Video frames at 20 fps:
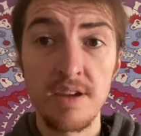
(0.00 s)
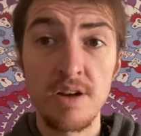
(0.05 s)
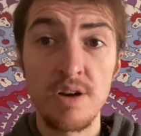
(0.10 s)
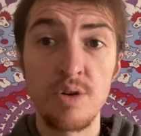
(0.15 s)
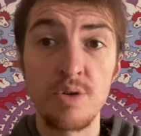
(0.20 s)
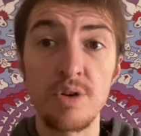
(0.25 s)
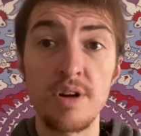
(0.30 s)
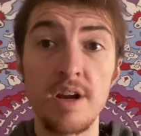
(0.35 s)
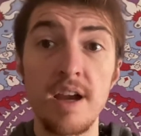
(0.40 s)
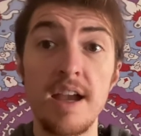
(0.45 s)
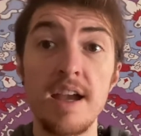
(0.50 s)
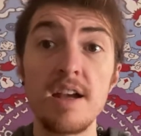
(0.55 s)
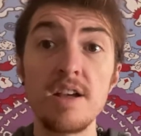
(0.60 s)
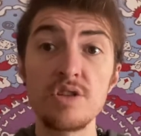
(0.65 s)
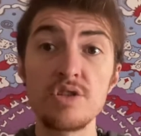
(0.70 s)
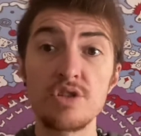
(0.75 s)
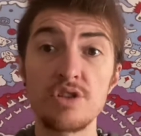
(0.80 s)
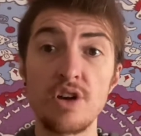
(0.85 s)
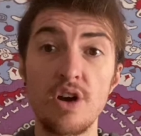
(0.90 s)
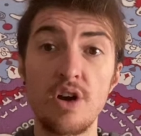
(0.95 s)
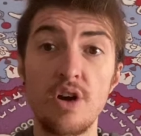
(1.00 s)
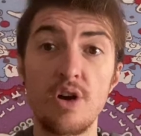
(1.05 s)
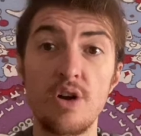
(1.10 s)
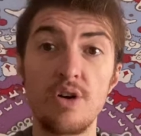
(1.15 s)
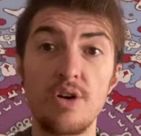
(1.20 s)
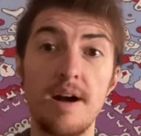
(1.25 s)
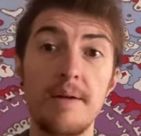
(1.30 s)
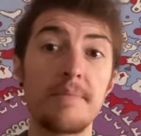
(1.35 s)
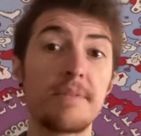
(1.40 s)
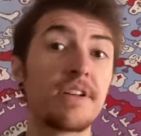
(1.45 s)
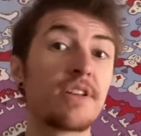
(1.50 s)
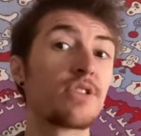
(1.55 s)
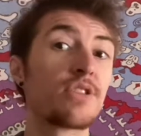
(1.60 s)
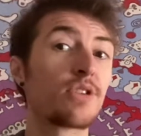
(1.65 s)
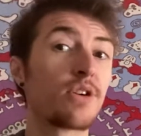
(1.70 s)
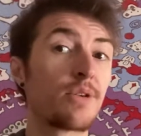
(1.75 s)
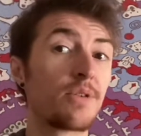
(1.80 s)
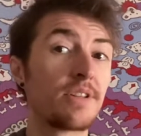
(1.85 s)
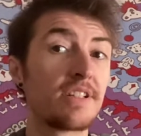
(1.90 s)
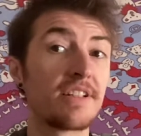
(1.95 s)
Okay, so I'm gonna
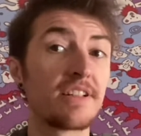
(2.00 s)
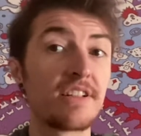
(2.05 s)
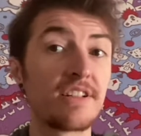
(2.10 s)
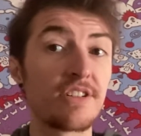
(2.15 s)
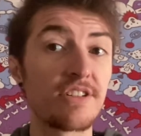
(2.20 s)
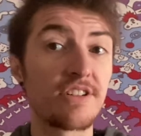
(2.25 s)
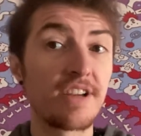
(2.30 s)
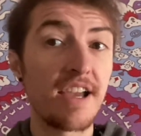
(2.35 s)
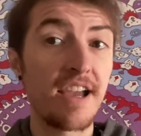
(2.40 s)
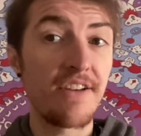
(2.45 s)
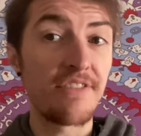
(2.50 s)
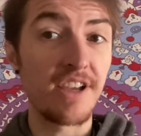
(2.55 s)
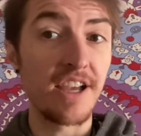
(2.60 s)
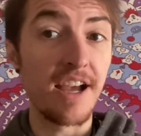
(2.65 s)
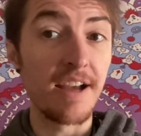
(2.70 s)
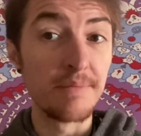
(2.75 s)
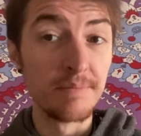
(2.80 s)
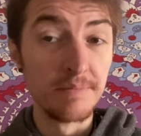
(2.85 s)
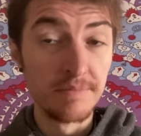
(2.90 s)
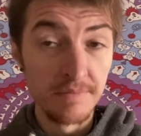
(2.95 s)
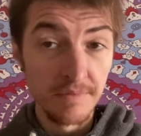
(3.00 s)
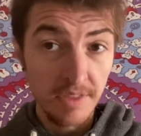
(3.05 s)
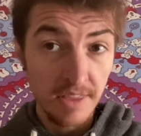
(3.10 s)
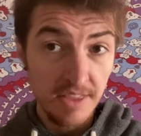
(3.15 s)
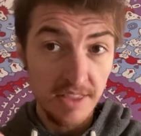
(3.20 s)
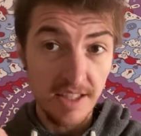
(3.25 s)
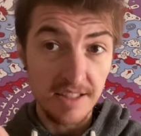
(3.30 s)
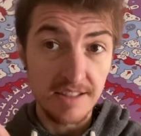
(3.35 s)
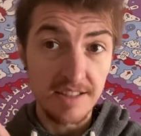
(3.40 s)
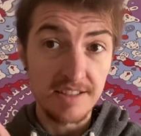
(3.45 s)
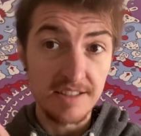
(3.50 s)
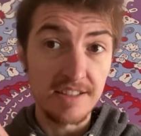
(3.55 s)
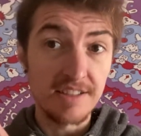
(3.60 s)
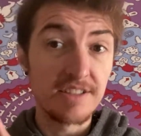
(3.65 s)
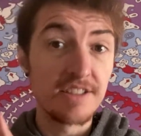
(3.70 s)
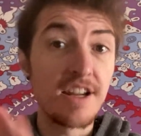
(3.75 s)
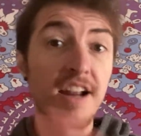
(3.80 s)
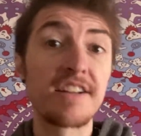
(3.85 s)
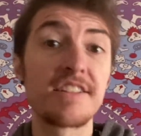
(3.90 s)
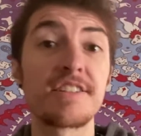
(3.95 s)
throw in the little caveat that this is
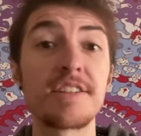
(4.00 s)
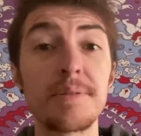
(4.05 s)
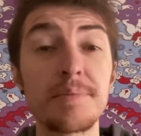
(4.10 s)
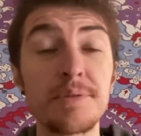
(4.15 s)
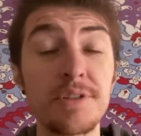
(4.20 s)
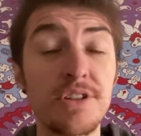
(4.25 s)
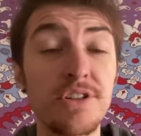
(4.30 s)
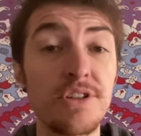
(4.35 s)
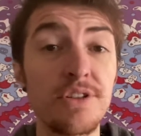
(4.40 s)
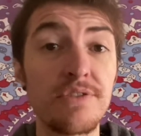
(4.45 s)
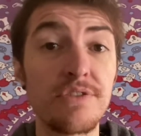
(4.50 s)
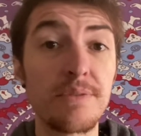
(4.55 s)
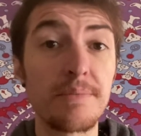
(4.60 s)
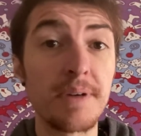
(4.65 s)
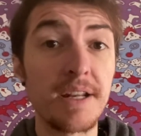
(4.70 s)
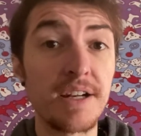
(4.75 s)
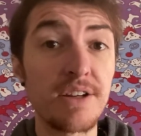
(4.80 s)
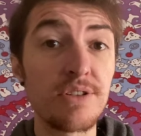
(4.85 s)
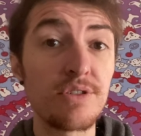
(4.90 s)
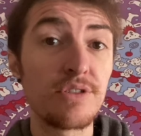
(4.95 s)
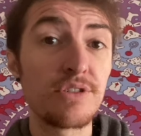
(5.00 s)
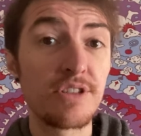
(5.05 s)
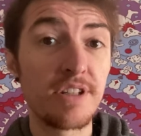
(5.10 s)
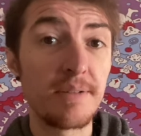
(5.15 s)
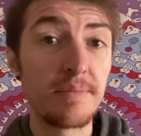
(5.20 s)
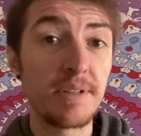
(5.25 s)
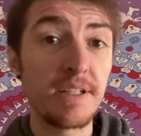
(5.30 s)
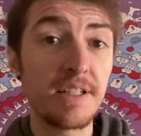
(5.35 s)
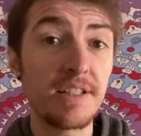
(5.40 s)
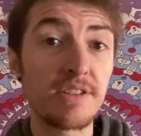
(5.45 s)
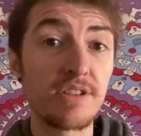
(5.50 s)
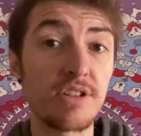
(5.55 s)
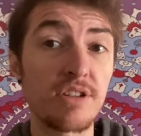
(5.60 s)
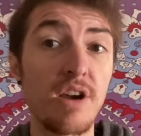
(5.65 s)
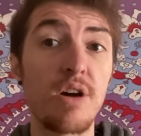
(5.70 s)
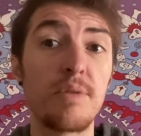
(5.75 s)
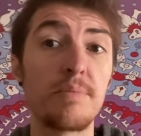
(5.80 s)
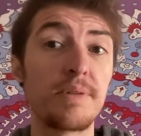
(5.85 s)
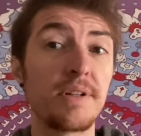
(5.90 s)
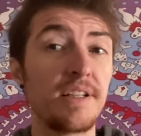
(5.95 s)
not a substitute for medical treatment,
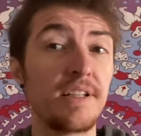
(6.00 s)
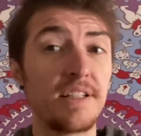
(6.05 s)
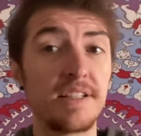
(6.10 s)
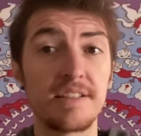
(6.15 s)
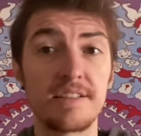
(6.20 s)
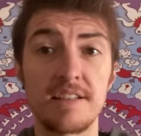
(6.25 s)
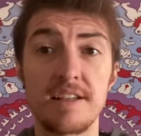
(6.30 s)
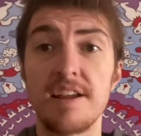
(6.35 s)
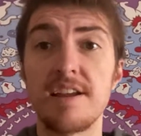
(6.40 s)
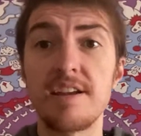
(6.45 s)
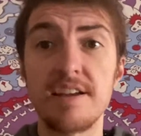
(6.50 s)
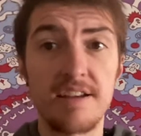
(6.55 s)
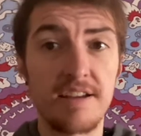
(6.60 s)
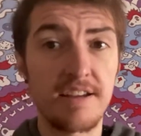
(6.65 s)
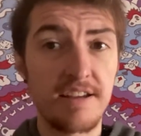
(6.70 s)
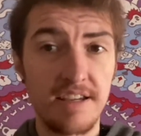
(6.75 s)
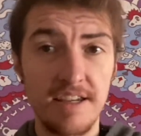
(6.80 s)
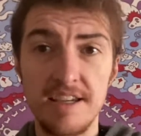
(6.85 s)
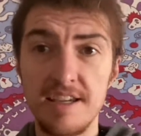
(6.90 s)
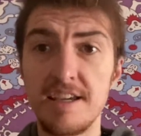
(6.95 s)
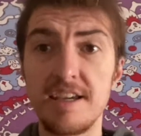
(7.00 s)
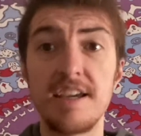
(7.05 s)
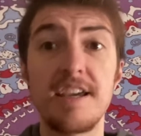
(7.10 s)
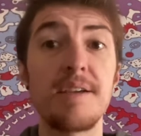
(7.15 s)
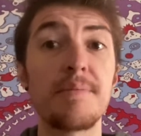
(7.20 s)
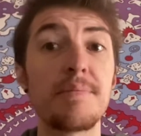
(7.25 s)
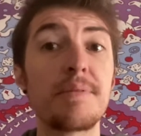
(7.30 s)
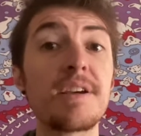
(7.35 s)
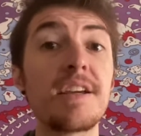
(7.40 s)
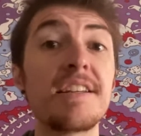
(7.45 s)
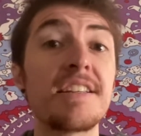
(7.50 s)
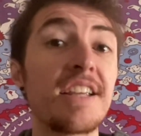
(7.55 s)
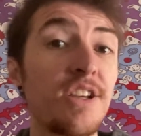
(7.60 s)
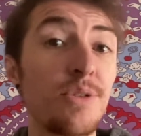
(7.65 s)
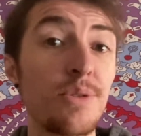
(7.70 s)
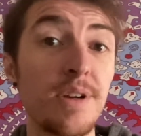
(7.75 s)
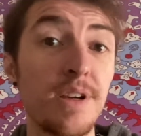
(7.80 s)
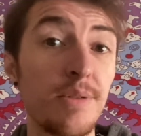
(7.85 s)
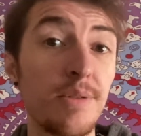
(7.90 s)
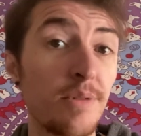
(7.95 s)
so please keep
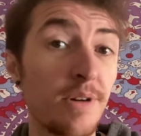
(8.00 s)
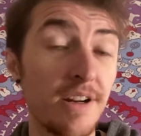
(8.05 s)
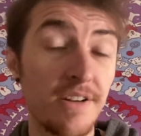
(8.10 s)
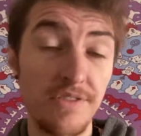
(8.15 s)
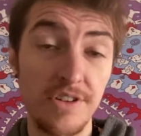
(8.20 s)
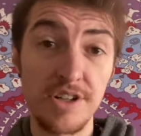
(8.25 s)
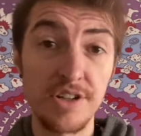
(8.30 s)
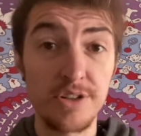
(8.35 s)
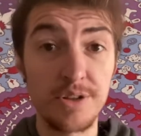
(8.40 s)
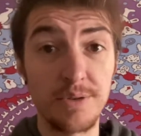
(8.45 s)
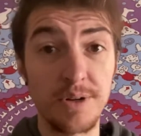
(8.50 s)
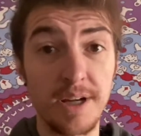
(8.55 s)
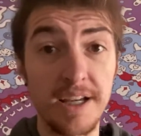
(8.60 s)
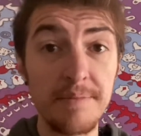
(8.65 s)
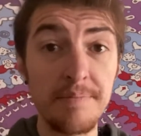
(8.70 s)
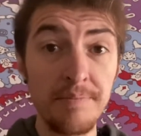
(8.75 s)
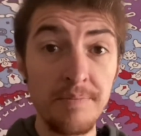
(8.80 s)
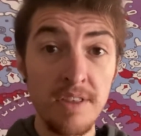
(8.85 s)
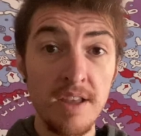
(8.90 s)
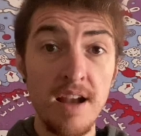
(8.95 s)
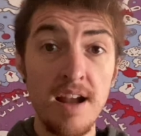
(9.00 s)
continuing whatever you're doing.